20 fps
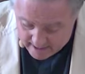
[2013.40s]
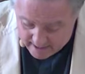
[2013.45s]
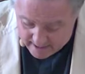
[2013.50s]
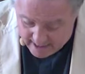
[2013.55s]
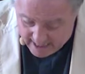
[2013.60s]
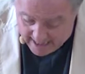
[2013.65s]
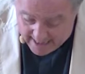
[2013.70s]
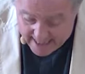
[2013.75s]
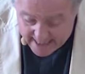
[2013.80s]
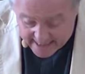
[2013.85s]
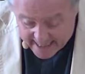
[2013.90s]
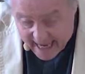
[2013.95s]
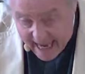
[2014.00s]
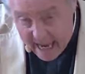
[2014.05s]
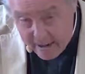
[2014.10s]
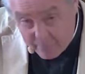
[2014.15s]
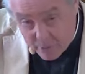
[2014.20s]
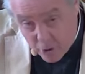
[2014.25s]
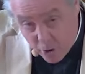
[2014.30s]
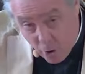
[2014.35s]
And he
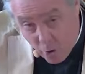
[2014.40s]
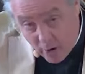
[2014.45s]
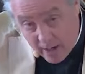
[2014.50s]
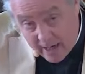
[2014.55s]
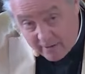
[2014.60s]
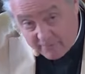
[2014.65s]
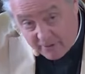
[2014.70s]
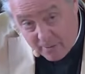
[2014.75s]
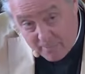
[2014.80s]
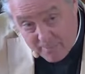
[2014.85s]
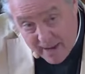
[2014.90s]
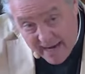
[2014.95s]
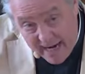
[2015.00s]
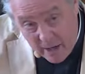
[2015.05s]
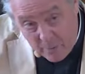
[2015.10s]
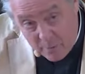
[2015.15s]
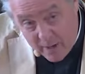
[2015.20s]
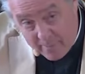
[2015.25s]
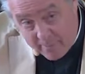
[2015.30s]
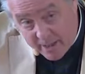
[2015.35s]
came calling for men
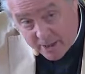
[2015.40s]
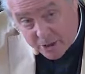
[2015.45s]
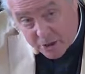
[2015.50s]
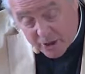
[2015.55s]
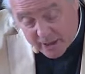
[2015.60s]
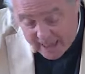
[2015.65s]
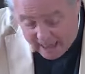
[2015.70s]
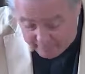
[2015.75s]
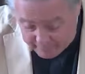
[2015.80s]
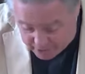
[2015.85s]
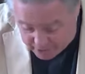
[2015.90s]
and women to come